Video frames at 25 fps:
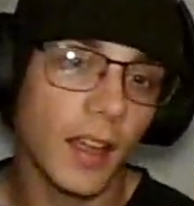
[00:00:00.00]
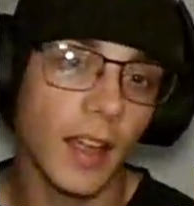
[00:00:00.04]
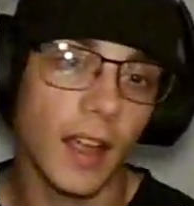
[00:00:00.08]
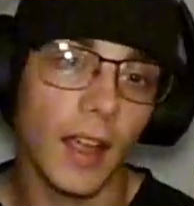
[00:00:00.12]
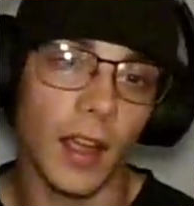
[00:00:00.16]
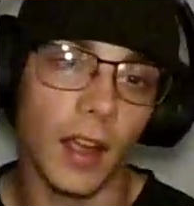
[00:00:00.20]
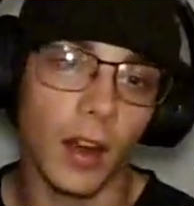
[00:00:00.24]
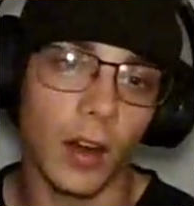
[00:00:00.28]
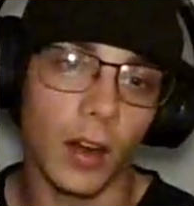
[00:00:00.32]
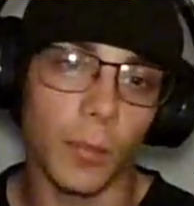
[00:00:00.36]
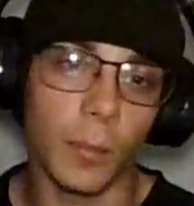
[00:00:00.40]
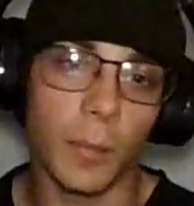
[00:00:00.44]

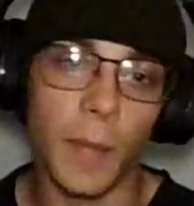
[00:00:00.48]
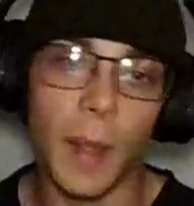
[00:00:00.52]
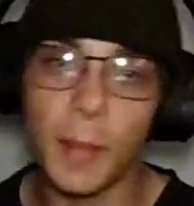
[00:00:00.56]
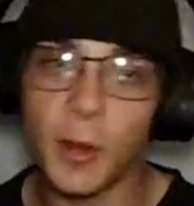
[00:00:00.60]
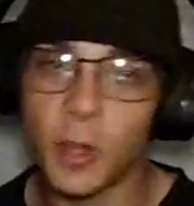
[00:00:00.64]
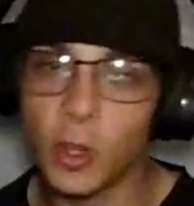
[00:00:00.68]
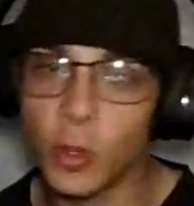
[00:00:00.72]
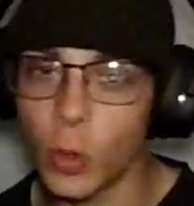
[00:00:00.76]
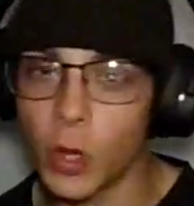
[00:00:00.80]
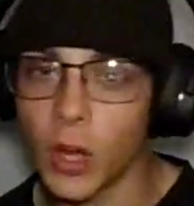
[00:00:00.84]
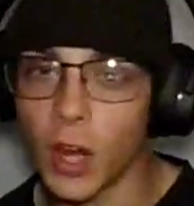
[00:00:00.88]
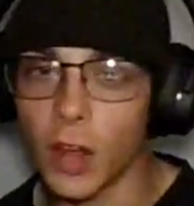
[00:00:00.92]
or maybe
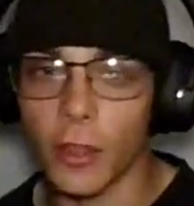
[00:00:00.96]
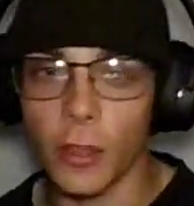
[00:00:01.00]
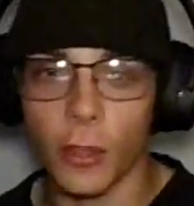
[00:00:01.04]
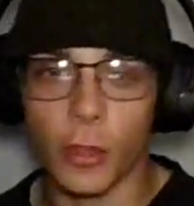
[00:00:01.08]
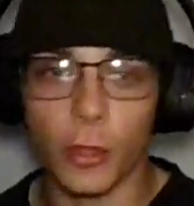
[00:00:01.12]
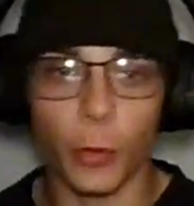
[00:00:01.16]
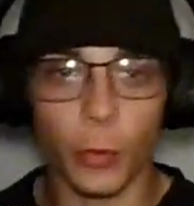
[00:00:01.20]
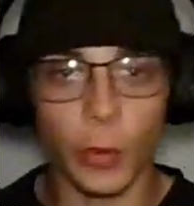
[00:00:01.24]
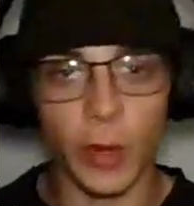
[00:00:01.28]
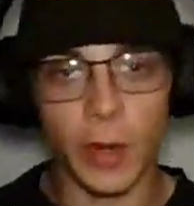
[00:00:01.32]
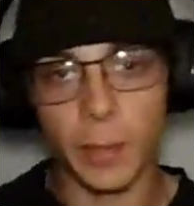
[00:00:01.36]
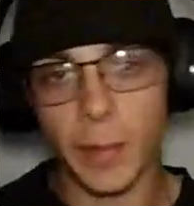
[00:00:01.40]
do another
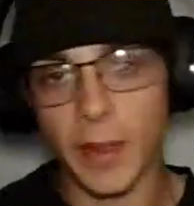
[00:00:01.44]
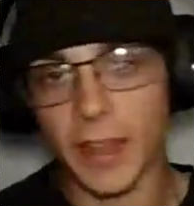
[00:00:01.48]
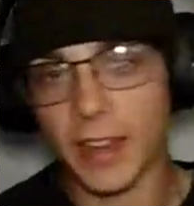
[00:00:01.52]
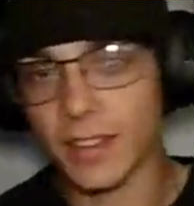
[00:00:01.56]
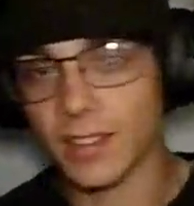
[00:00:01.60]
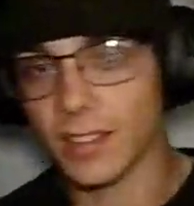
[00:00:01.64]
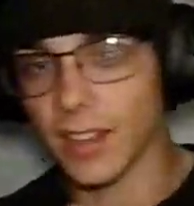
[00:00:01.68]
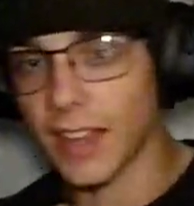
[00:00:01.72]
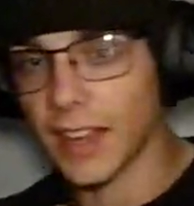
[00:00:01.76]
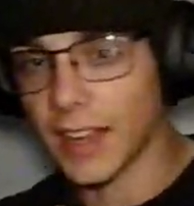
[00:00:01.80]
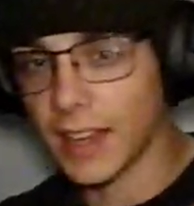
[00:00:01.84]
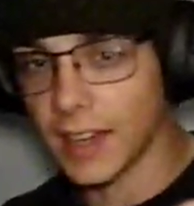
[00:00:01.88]

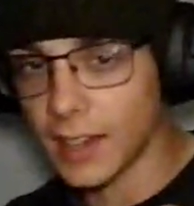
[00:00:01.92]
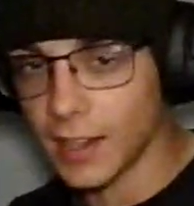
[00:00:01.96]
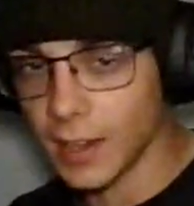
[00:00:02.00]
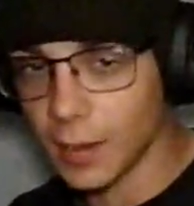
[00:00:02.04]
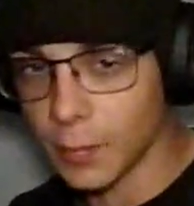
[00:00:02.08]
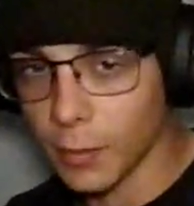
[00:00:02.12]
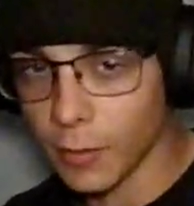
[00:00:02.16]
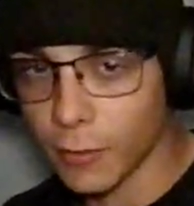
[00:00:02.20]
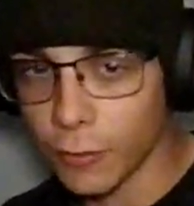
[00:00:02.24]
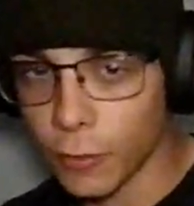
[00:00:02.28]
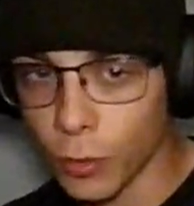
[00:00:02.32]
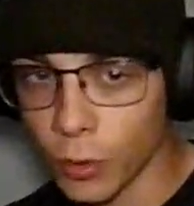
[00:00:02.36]
3-piece like he did
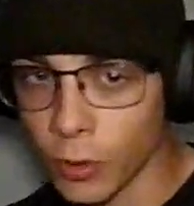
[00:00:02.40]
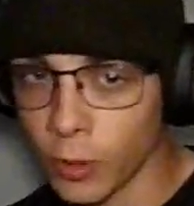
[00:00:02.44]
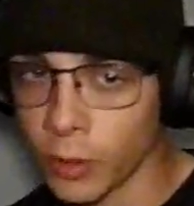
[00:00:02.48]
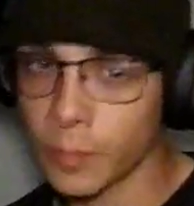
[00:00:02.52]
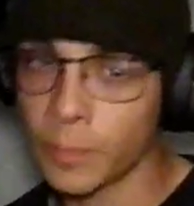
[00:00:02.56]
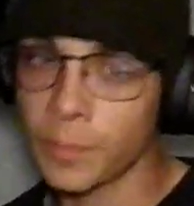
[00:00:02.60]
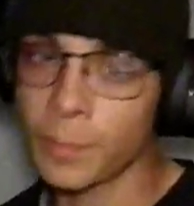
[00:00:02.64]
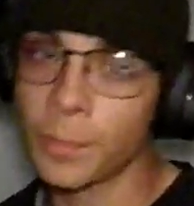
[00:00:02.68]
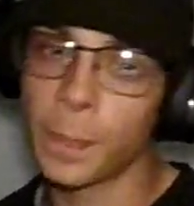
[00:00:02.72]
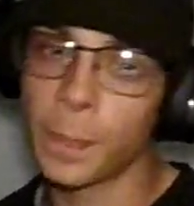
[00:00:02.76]
before.